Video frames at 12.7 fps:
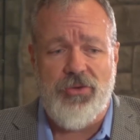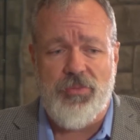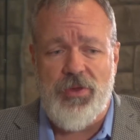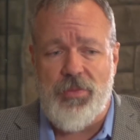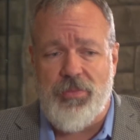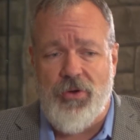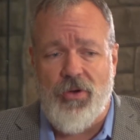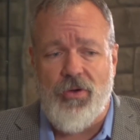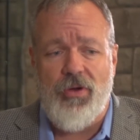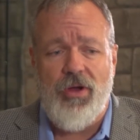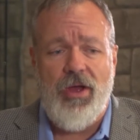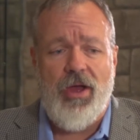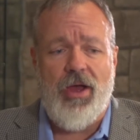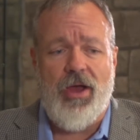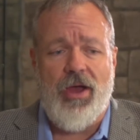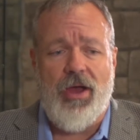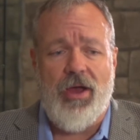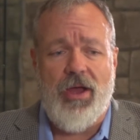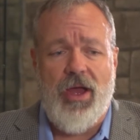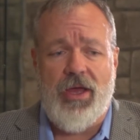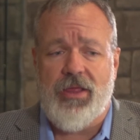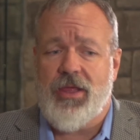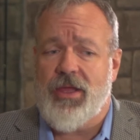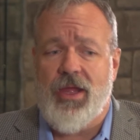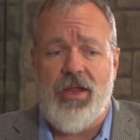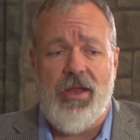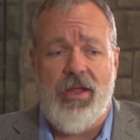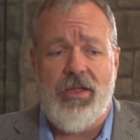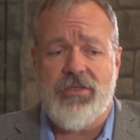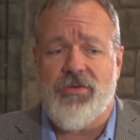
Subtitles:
Pipot. It's